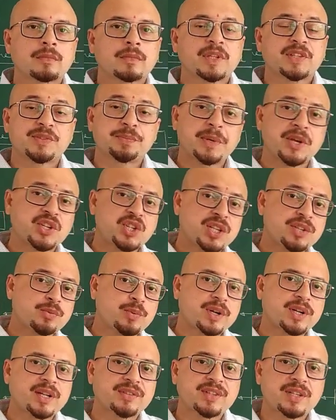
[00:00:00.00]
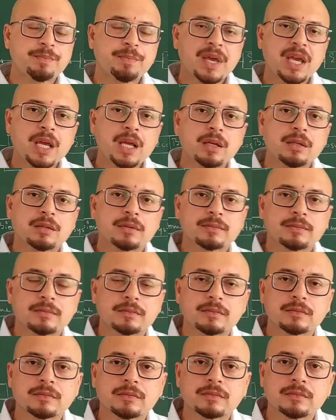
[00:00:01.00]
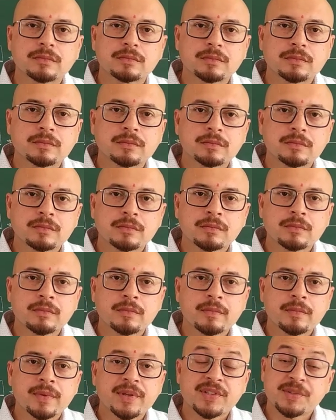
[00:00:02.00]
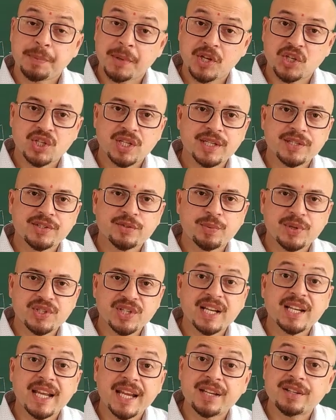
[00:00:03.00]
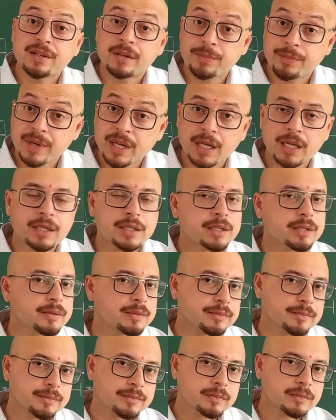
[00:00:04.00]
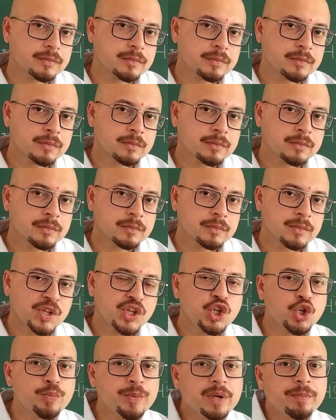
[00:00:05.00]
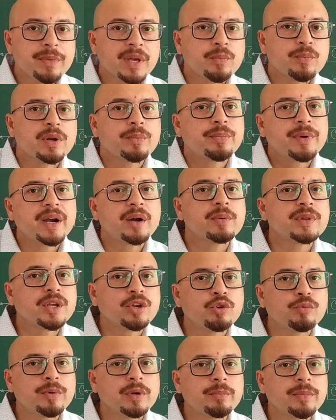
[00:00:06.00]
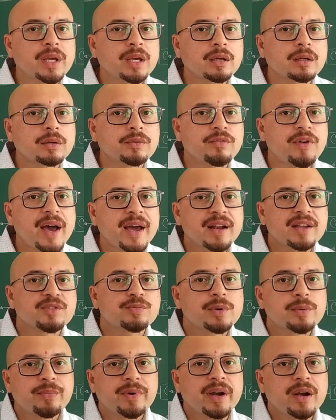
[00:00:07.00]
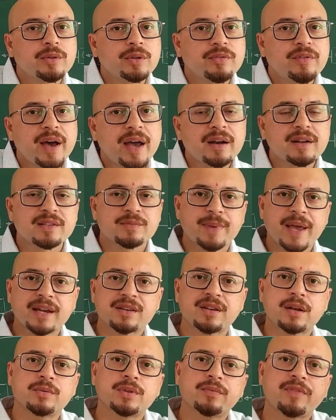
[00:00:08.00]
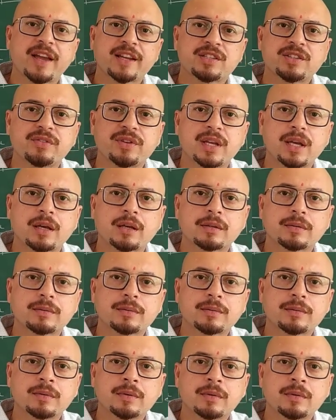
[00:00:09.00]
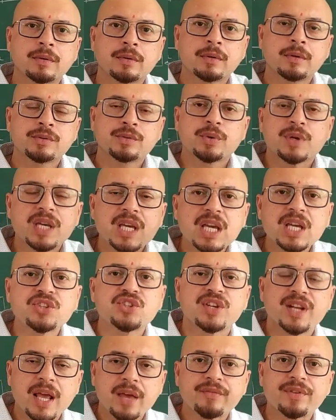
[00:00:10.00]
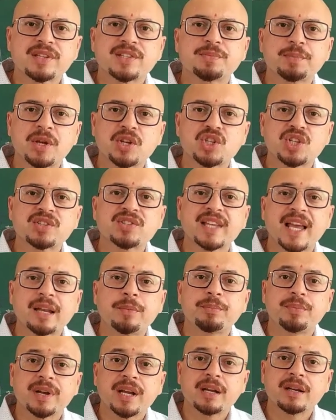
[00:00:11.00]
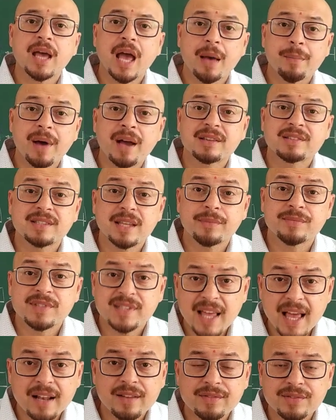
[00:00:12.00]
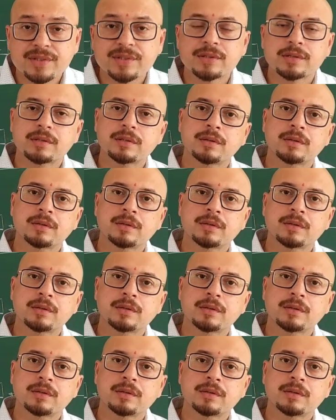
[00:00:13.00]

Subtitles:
Species, what does it mean? Species which can interbreed. Human being will breed with a human being. Virus will breed with the virus, bacteria with the bacteria. So each and every species can breed amongst themselves.